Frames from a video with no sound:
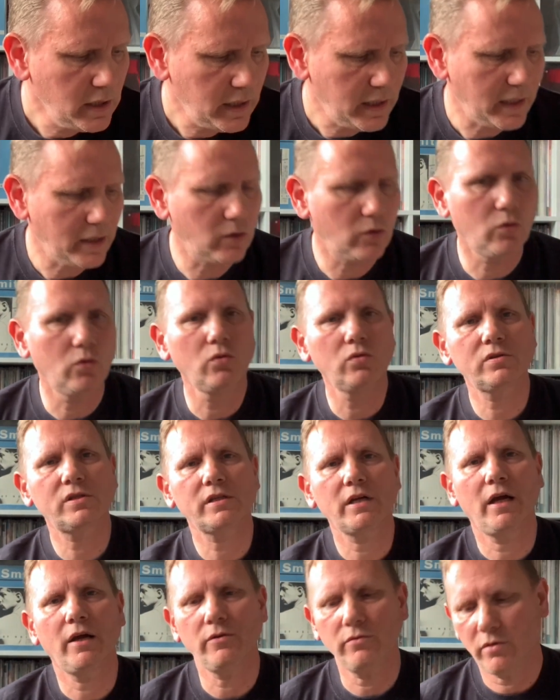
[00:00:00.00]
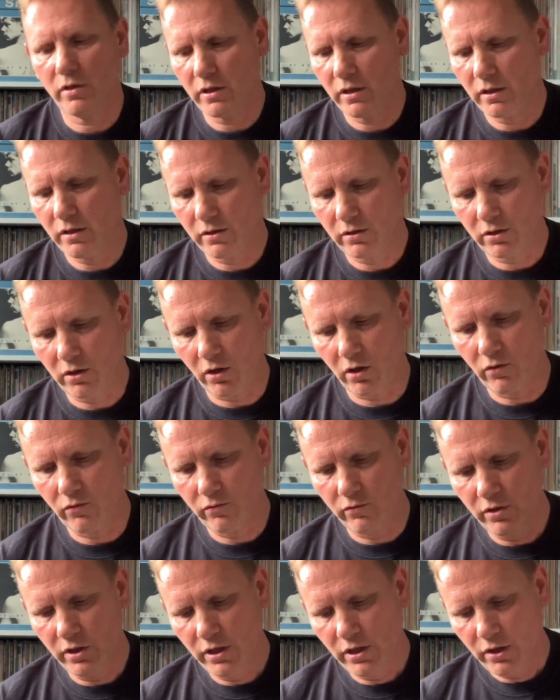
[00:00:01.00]
It also got
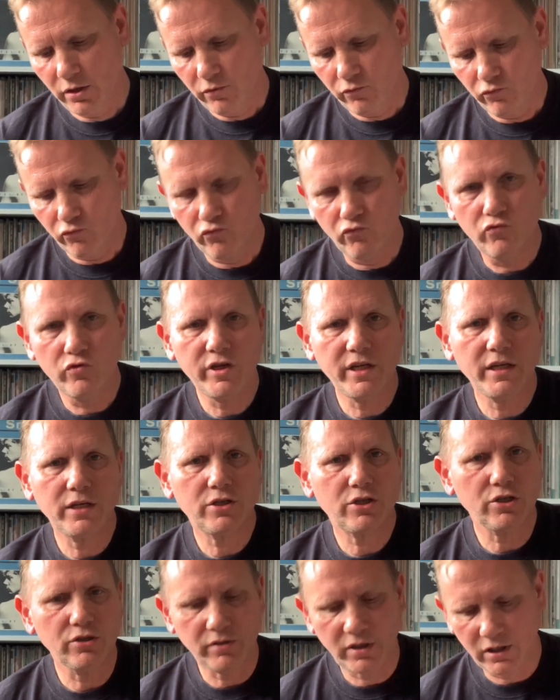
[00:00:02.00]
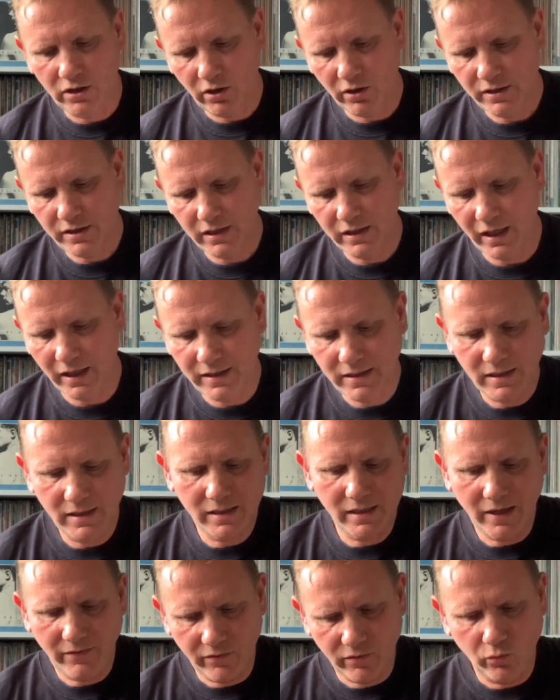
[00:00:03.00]
reissued in
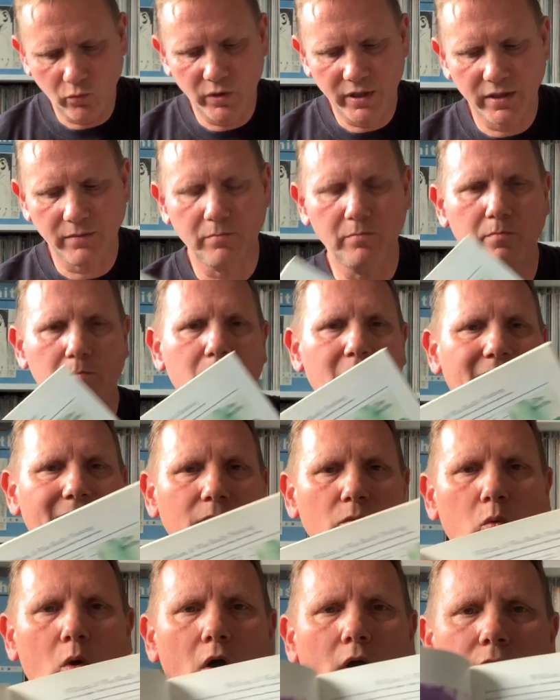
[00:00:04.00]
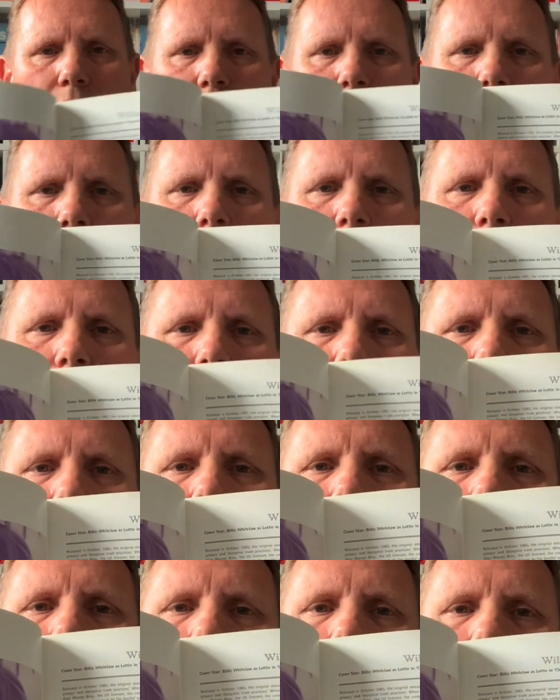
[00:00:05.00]
1987 with Billy Whitelaw
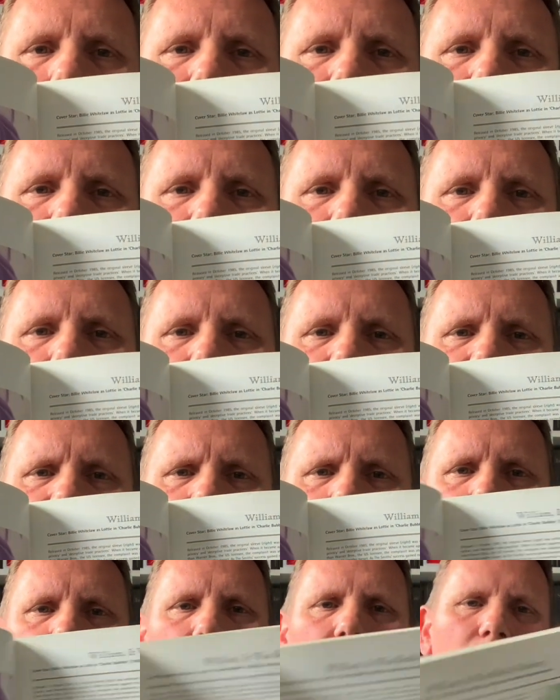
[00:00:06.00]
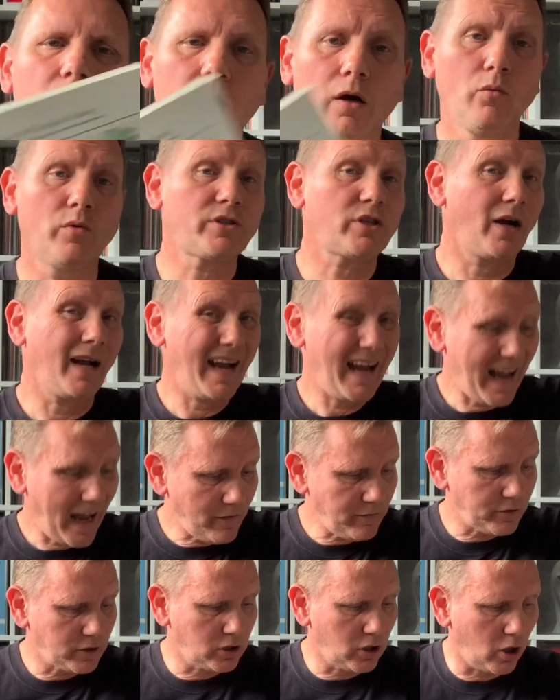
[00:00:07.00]
on the cover, which I
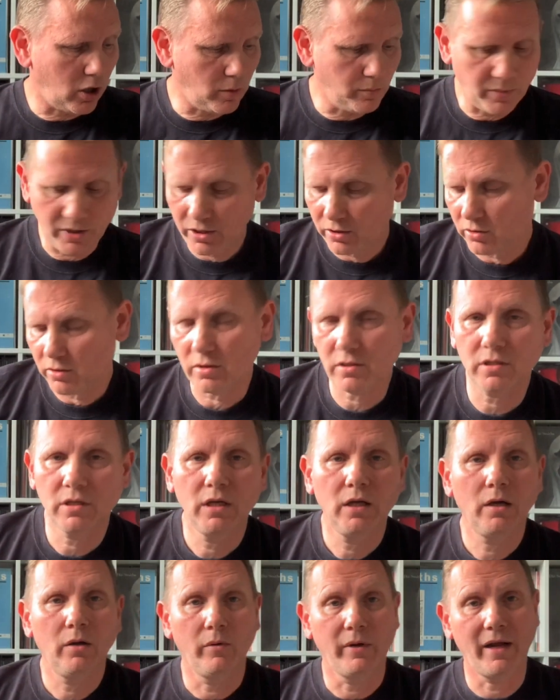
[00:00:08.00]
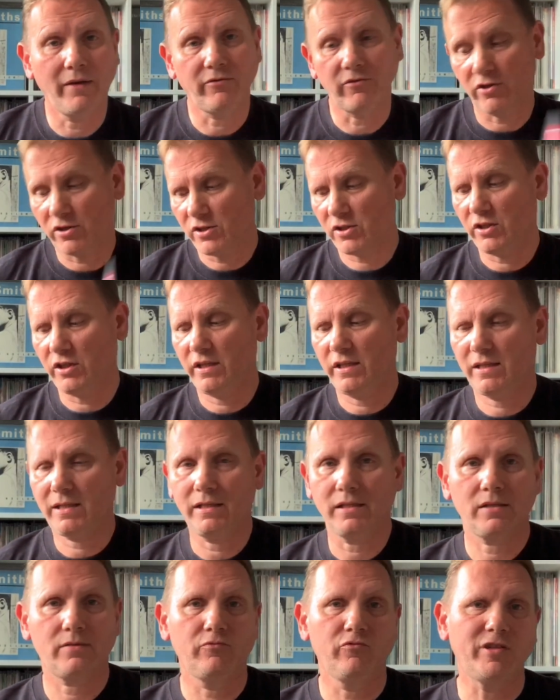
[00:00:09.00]
haven't got because whenever I see it,
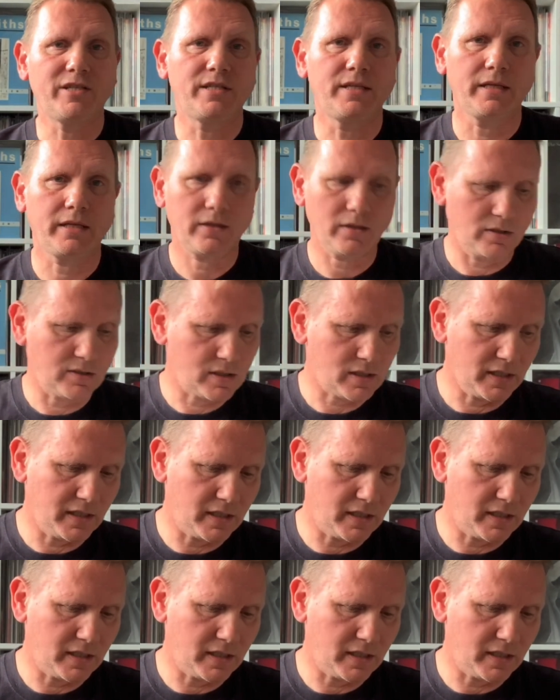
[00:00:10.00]
it's ridiculously